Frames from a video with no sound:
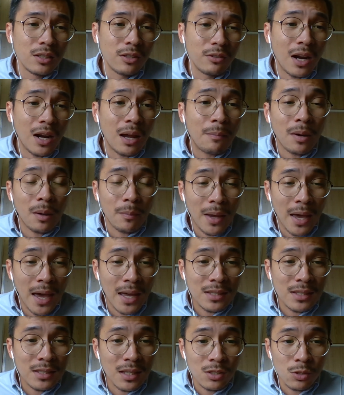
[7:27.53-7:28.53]
Ramp up
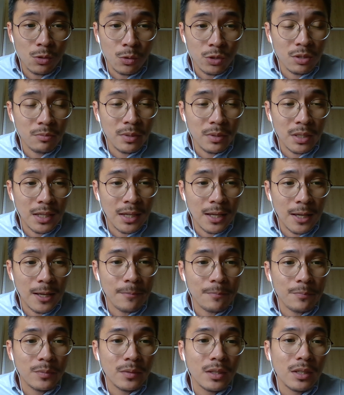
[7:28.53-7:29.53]
ads and social
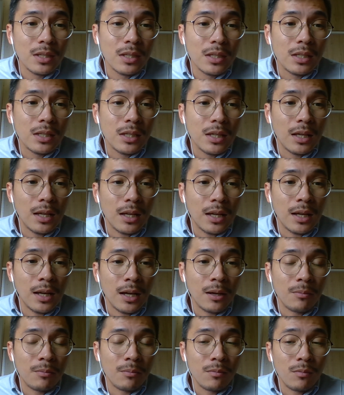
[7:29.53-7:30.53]
media.
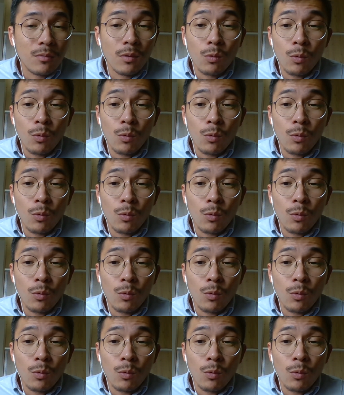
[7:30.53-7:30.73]
While